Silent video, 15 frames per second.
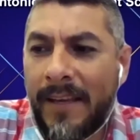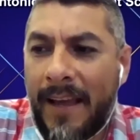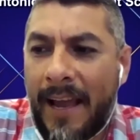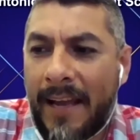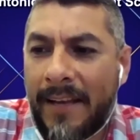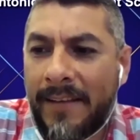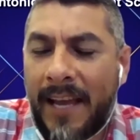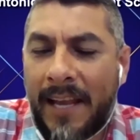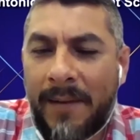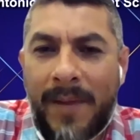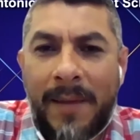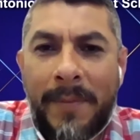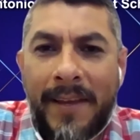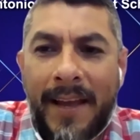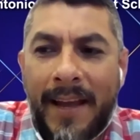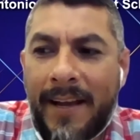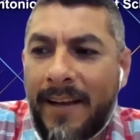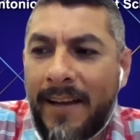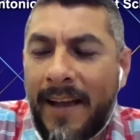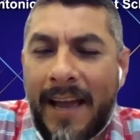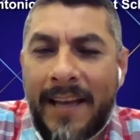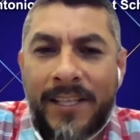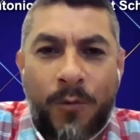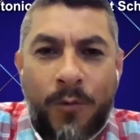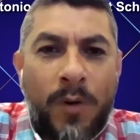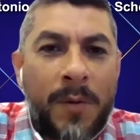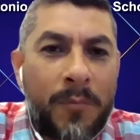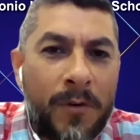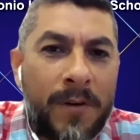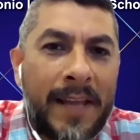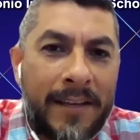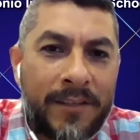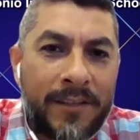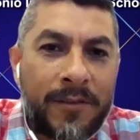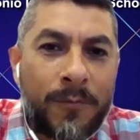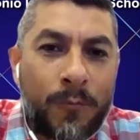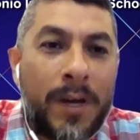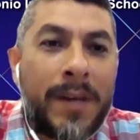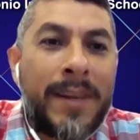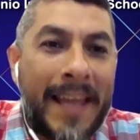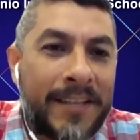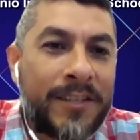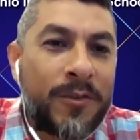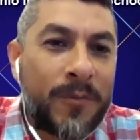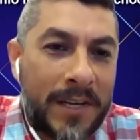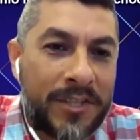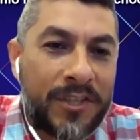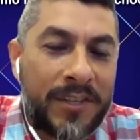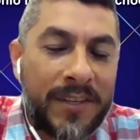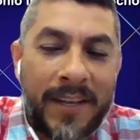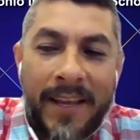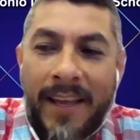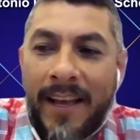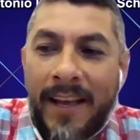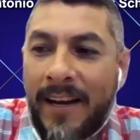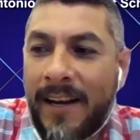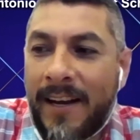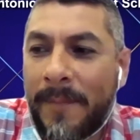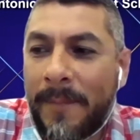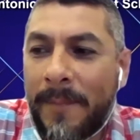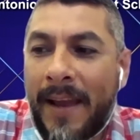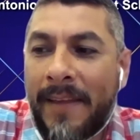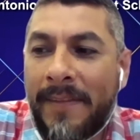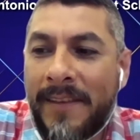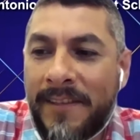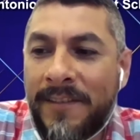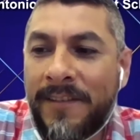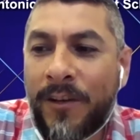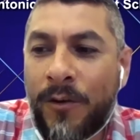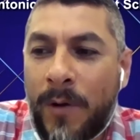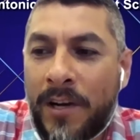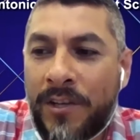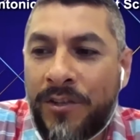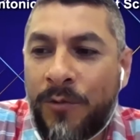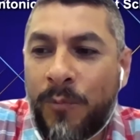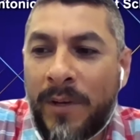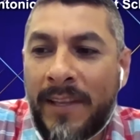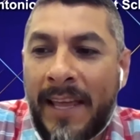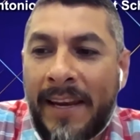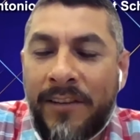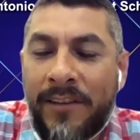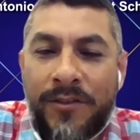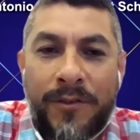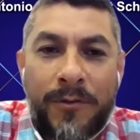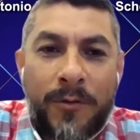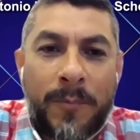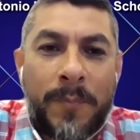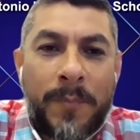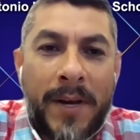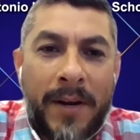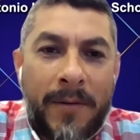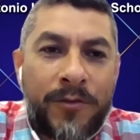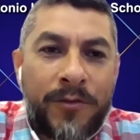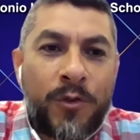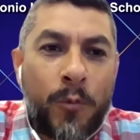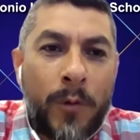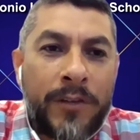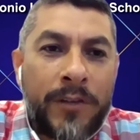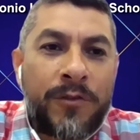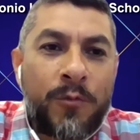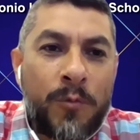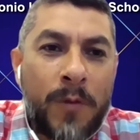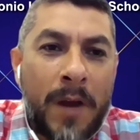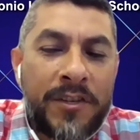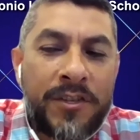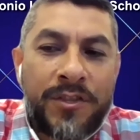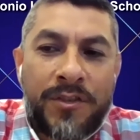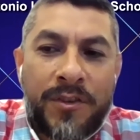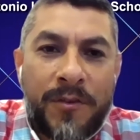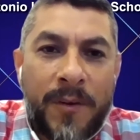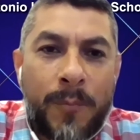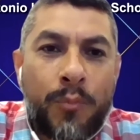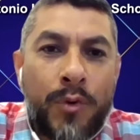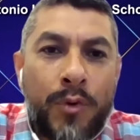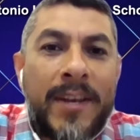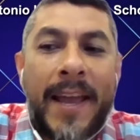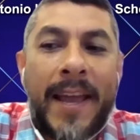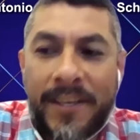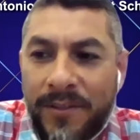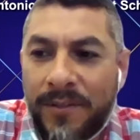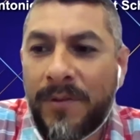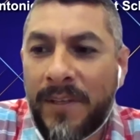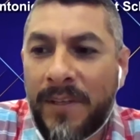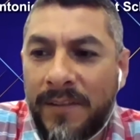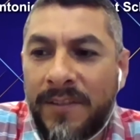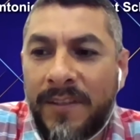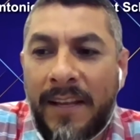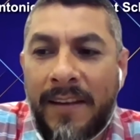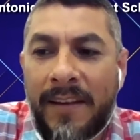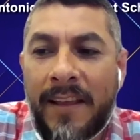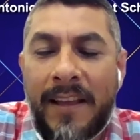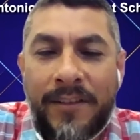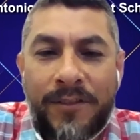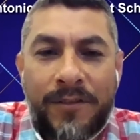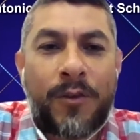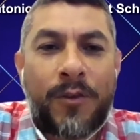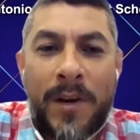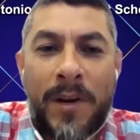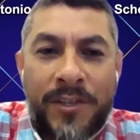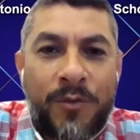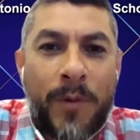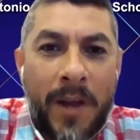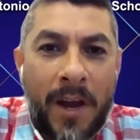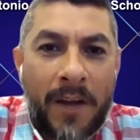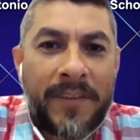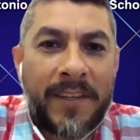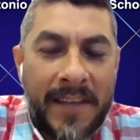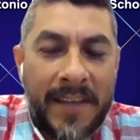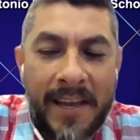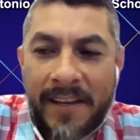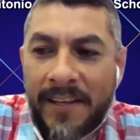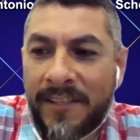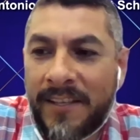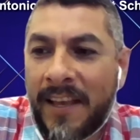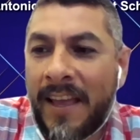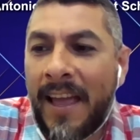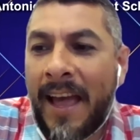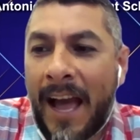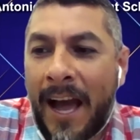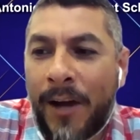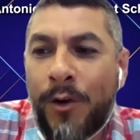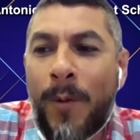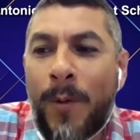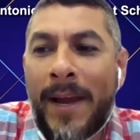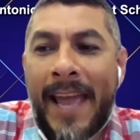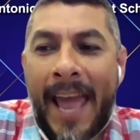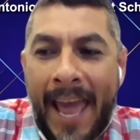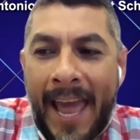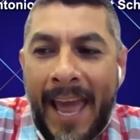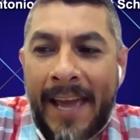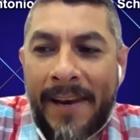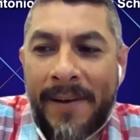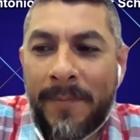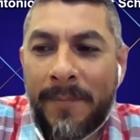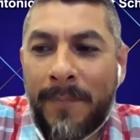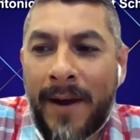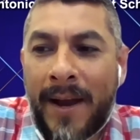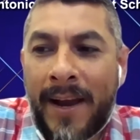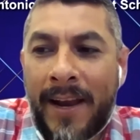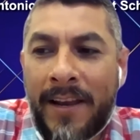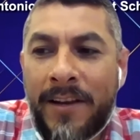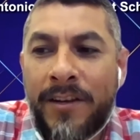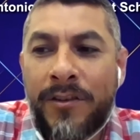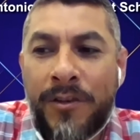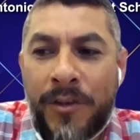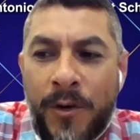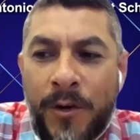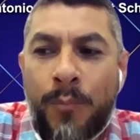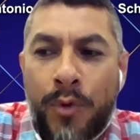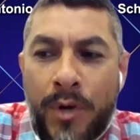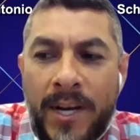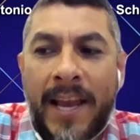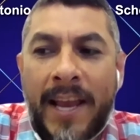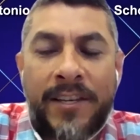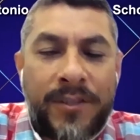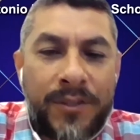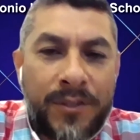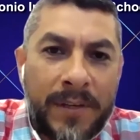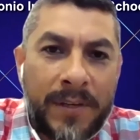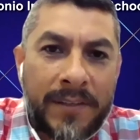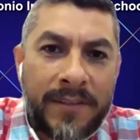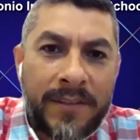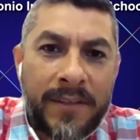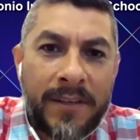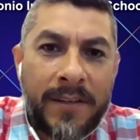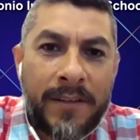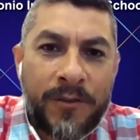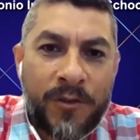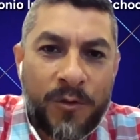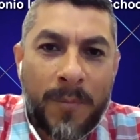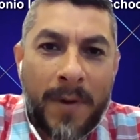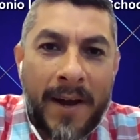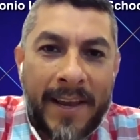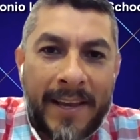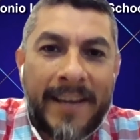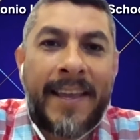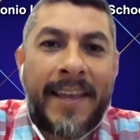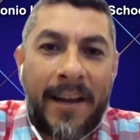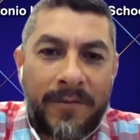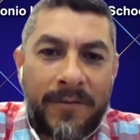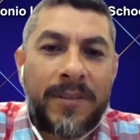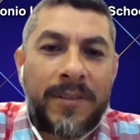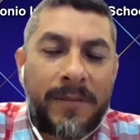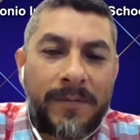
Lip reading: And maybe ask one last question. And this is a question related to parents who want to register their pre-K students. And so the question we often get is, how do I add my new pre-K student to my account?